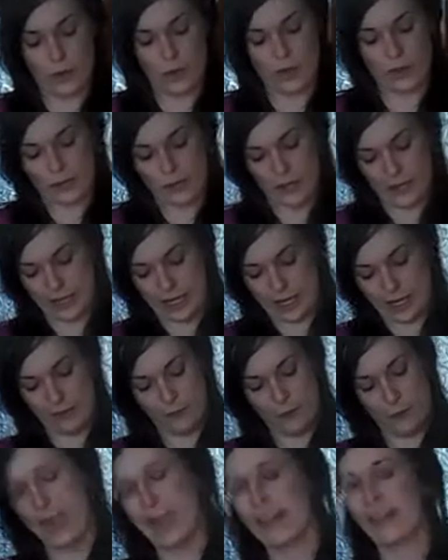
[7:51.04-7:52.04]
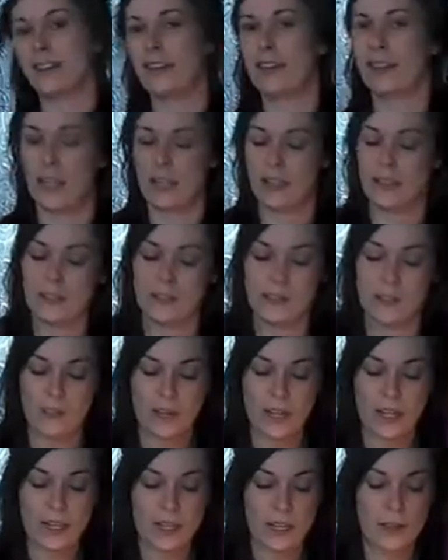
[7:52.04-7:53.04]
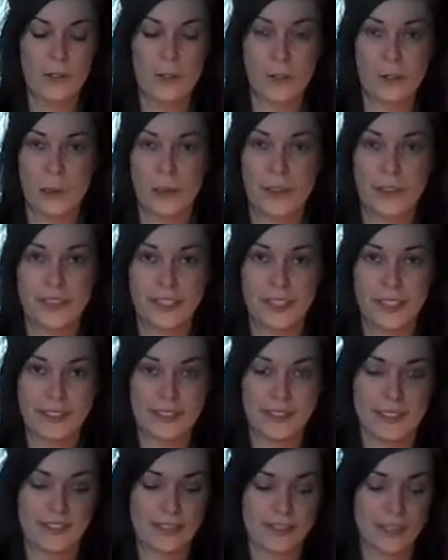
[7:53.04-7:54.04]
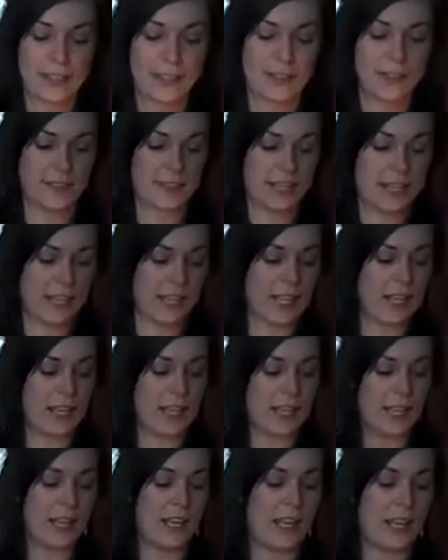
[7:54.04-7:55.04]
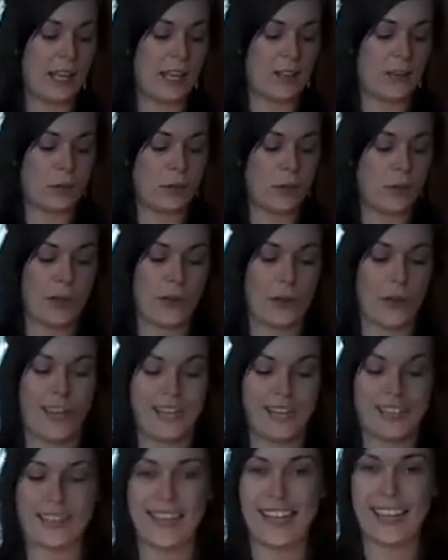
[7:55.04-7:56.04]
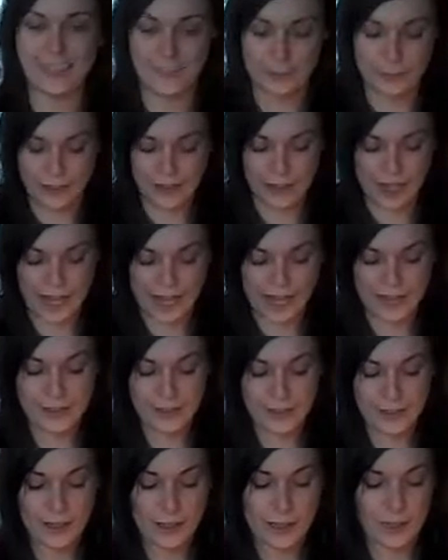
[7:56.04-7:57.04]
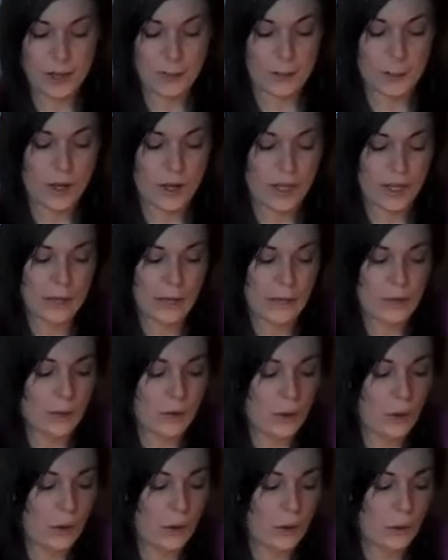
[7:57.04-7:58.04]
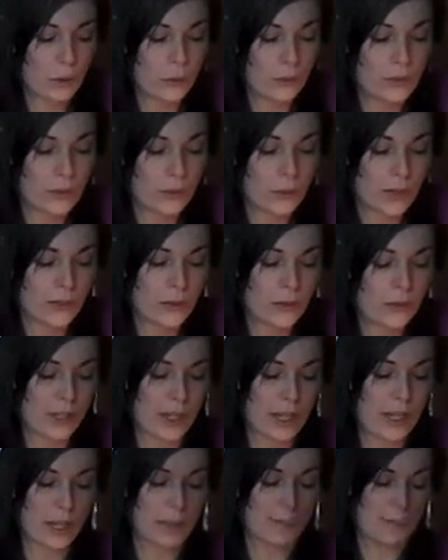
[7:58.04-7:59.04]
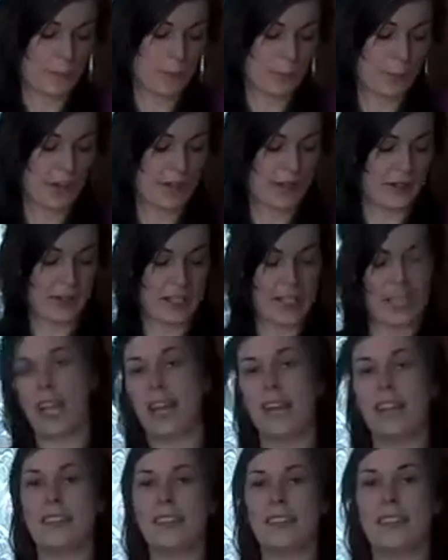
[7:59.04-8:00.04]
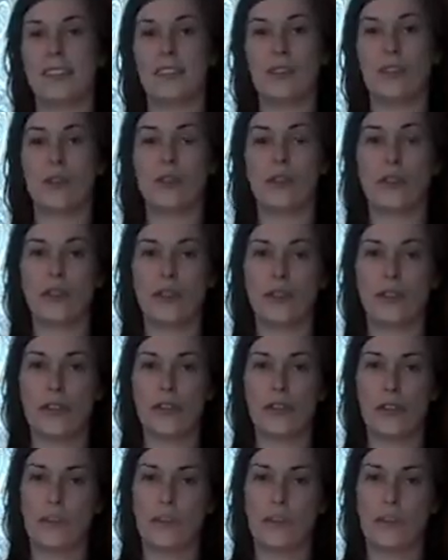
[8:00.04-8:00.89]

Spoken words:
one of the kind of better things to drink if you're wanting to stick to dairy. I don't know how accessible that is, but yeah, raw goat's milk apparently is closer